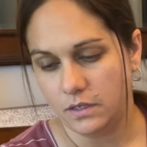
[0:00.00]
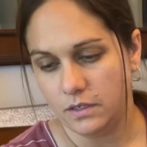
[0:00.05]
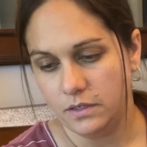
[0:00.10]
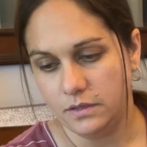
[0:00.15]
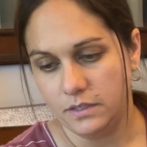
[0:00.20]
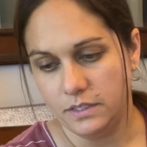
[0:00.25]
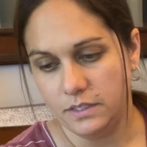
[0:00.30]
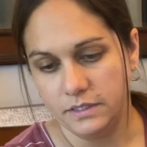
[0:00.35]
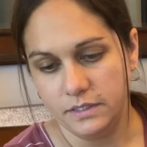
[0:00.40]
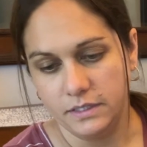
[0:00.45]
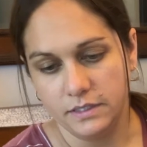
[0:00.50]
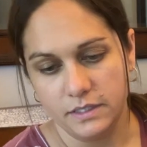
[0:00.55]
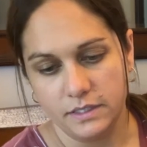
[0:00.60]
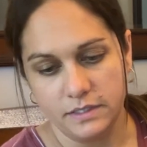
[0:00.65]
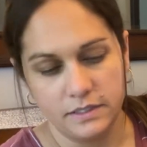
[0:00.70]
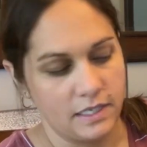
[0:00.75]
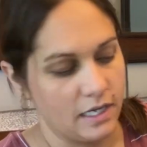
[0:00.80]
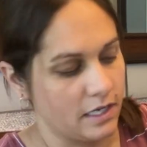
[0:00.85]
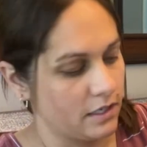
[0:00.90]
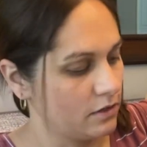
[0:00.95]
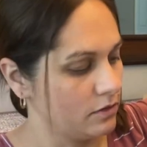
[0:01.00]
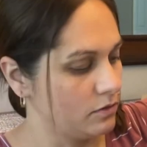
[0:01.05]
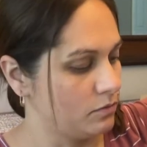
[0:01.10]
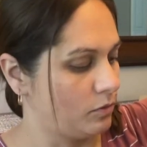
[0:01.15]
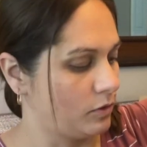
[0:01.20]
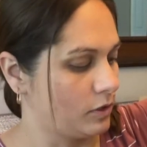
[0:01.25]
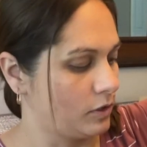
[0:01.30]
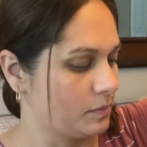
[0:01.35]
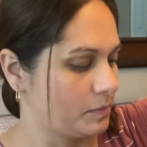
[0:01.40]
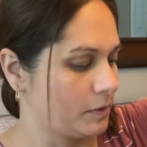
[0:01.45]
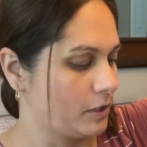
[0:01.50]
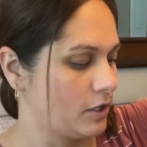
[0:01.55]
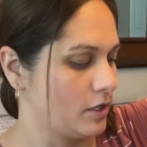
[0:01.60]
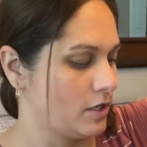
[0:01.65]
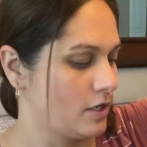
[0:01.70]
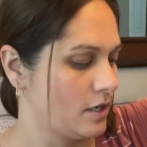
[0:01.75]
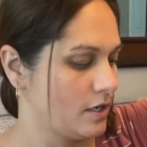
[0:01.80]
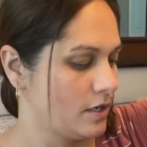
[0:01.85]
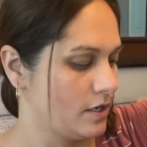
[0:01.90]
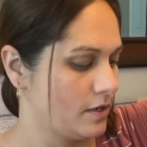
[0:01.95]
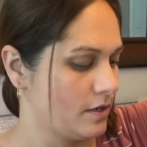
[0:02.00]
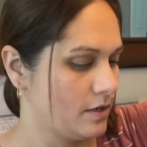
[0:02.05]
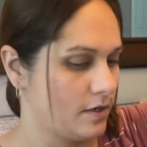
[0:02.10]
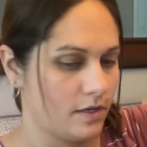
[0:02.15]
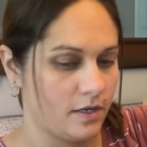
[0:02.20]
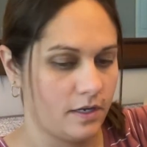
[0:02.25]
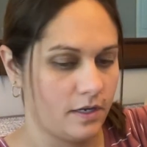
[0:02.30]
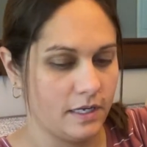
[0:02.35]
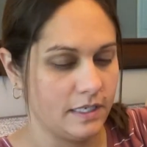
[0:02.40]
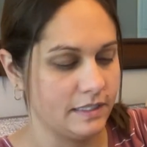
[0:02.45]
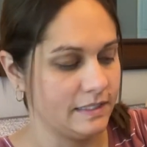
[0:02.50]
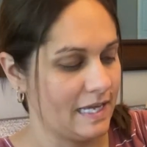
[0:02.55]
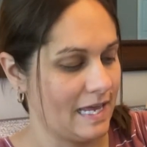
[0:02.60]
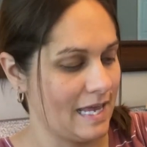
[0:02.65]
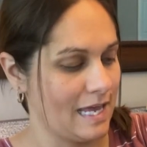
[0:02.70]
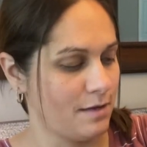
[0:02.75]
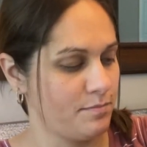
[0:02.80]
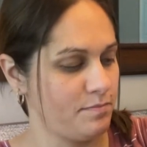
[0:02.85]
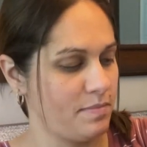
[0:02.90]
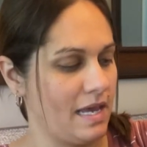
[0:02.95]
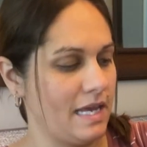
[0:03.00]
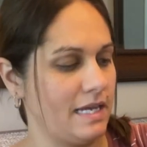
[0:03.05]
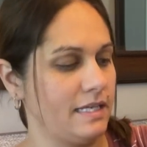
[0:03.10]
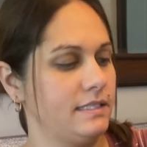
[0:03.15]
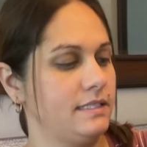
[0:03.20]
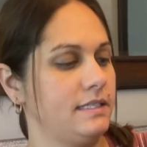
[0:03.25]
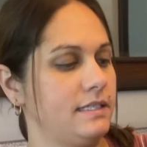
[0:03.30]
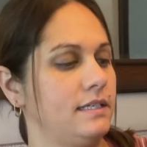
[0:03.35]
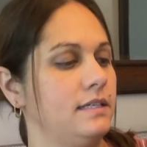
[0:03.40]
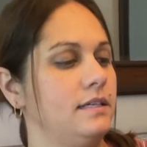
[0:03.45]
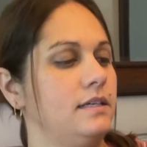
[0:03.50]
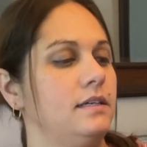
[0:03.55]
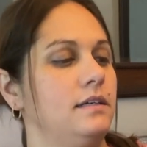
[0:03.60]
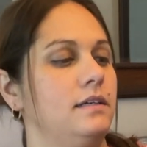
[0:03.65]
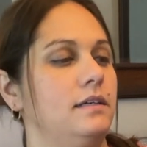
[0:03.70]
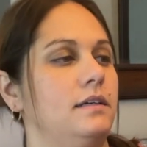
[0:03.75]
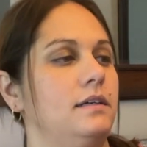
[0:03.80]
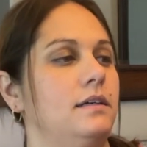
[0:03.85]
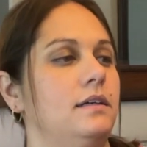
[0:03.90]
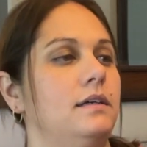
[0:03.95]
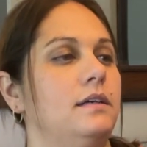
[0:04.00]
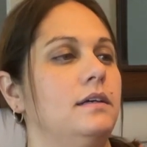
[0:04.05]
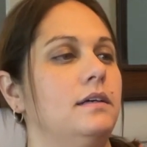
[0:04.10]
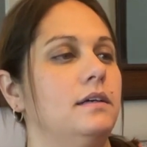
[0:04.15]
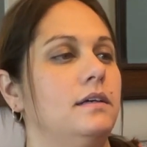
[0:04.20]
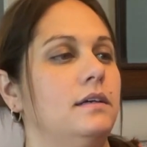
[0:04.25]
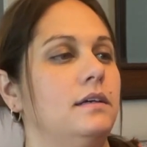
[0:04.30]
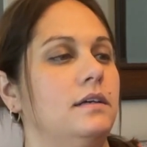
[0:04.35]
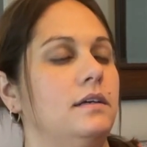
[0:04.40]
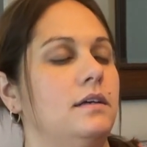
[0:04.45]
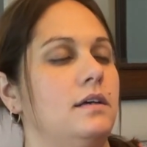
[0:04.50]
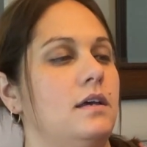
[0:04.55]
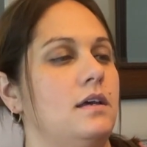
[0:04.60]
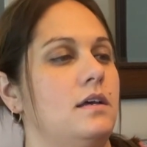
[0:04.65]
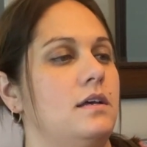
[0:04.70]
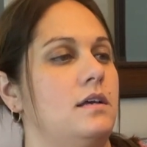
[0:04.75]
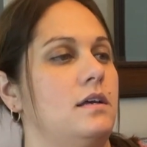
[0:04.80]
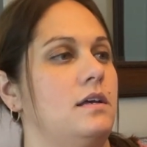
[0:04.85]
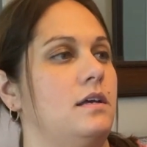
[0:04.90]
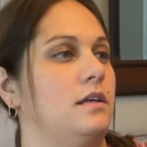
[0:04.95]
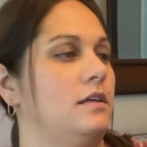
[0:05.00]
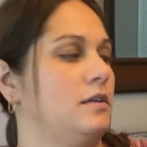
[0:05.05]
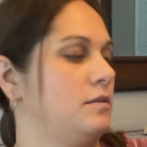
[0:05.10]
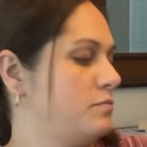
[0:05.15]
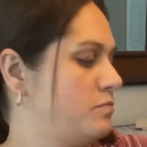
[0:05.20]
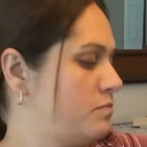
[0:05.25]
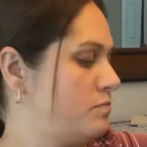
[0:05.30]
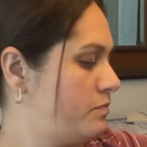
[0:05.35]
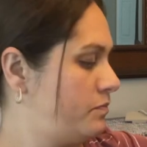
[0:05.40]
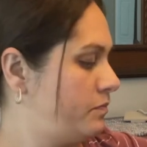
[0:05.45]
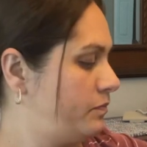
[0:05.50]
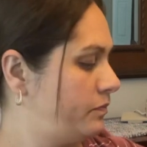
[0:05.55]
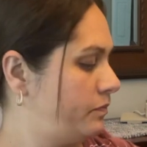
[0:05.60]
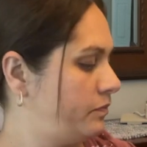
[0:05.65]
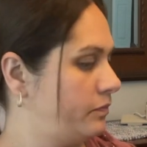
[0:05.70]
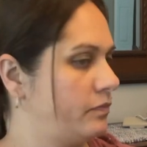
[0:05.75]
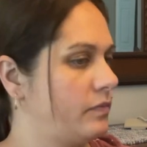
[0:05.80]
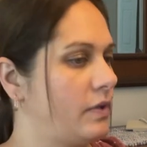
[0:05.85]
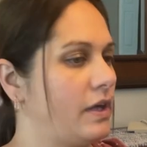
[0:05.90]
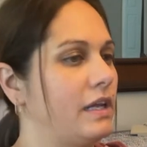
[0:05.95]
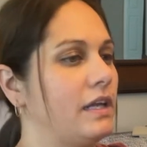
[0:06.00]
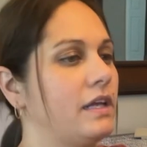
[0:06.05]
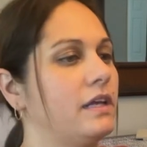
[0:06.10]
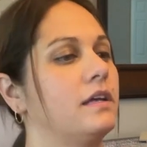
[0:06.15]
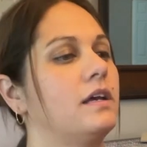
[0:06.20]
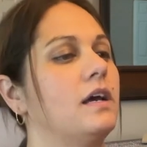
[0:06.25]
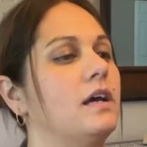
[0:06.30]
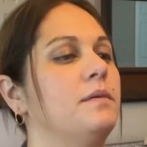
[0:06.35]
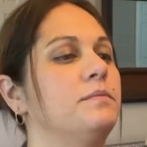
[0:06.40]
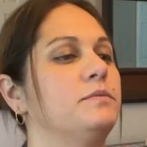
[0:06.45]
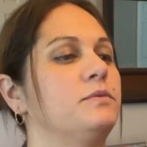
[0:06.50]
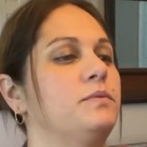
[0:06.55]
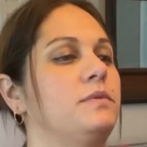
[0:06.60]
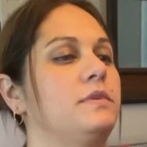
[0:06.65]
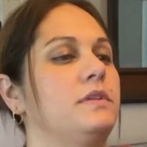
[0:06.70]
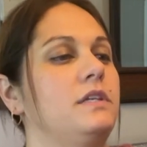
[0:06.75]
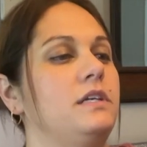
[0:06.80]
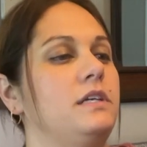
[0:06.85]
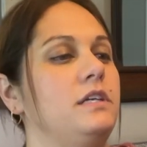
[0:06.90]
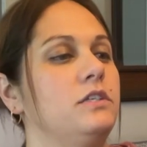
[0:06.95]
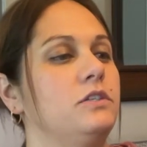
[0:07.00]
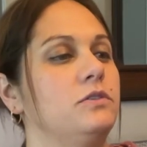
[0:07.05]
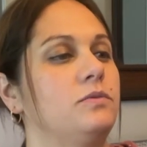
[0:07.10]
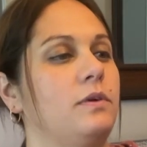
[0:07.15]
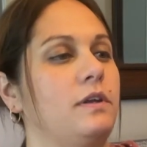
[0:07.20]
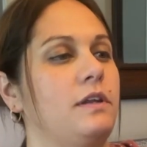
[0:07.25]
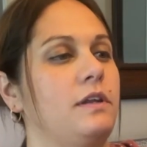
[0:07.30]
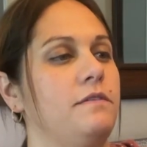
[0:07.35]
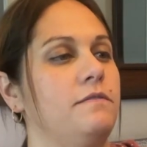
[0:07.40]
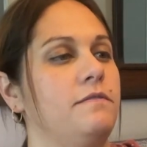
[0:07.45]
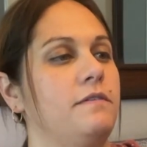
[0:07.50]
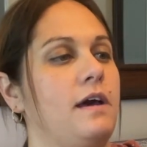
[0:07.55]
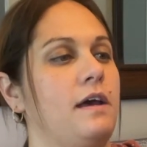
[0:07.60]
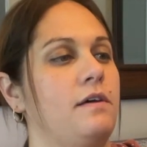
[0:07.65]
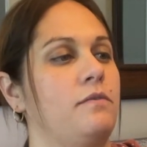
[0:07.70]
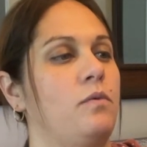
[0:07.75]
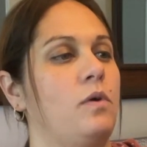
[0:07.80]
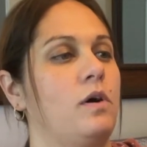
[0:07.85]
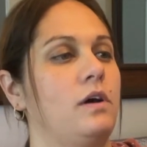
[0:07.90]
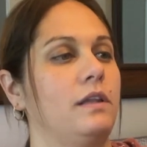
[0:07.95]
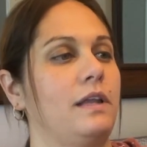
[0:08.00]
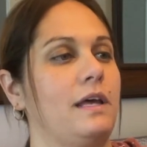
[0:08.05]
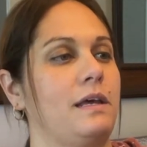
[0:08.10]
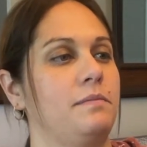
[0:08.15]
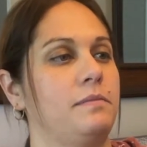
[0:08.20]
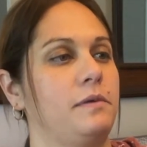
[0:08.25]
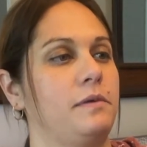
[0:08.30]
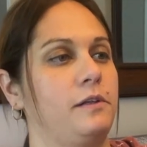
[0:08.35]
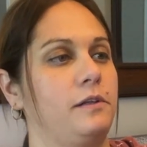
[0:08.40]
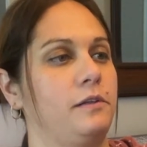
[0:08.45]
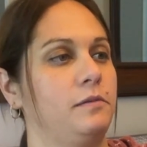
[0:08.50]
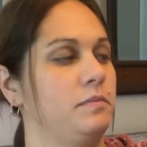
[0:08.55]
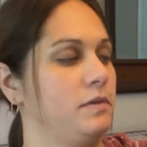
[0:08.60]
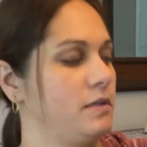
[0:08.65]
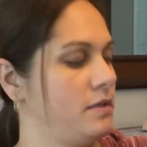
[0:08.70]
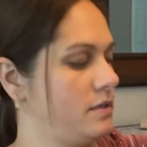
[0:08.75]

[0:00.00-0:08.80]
This is a standard warmer. It's hand painted, and it comes with the 25-watt light bulb.